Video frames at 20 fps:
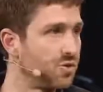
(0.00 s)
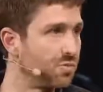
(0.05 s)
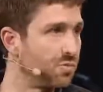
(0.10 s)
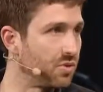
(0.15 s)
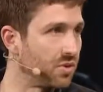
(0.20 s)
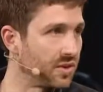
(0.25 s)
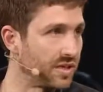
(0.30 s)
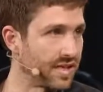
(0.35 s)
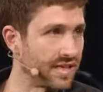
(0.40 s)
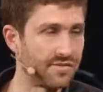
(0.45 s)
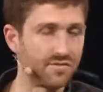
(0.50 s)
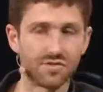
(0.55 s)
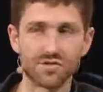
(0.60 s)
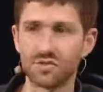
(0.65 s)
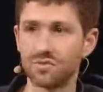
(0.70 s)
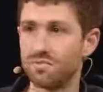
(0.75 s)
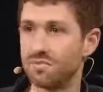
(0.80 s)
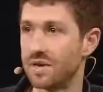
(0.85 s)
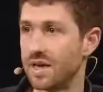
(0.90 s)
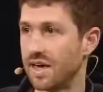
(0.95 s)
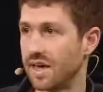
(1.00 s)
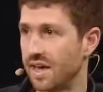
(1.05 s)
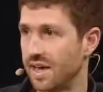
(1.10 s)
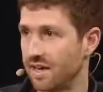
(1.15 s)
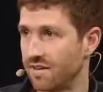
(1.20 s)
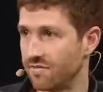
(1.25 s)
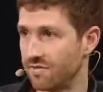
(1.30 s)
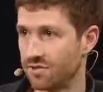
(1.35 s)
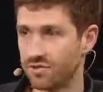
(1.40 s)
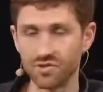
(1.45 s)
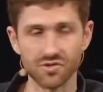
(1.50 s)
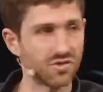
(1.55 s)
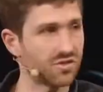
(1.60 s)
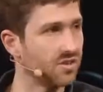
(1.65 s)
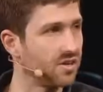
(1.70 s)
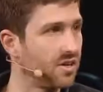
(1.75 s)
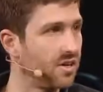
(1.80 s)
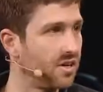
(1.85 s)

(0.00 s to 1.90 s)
beliefs, behaviors